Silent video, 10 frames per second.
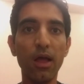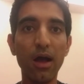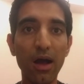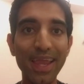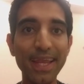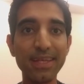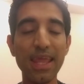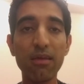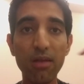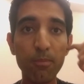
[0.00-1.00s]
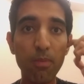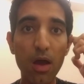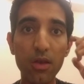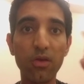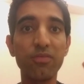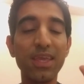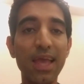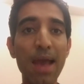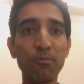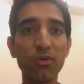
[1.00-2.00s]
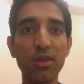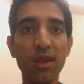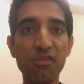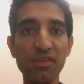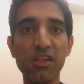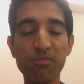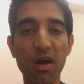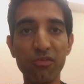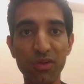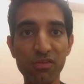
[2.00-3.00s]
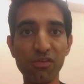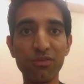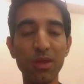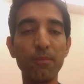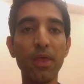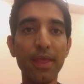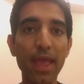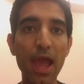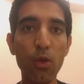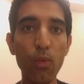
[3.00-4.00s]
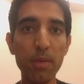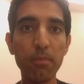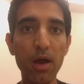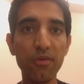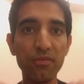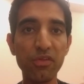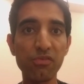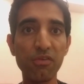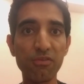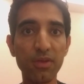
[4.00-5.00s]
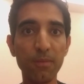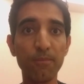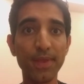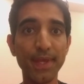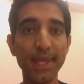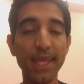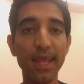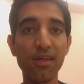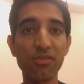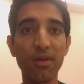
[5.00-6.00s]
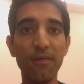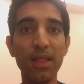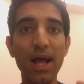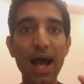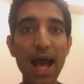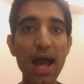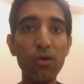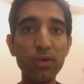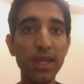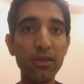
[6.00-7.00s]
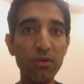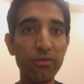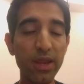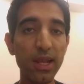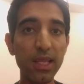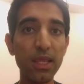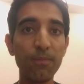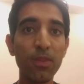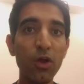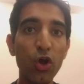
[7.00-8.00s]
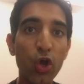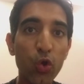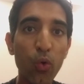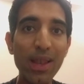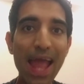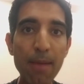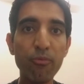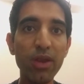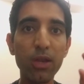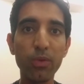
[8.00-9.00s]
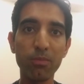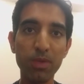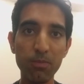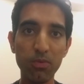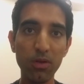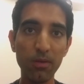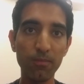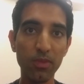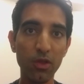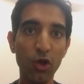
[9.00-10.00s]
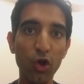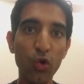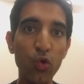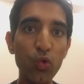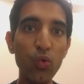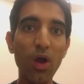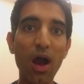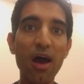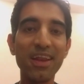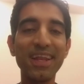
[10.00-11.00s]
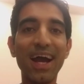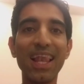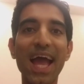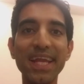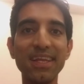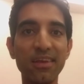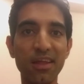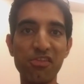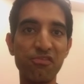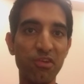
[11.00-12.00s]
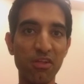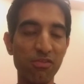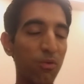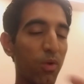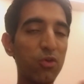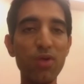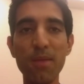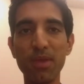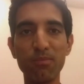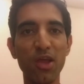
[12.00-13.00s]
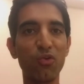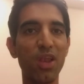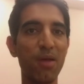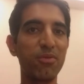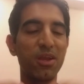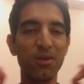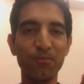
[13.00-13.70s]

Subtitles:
an integral part of the Happioneer Sales Mastery System. And one part of this system is how can you really collaborate with people who are in allied industries. So what do I mean by collaborate?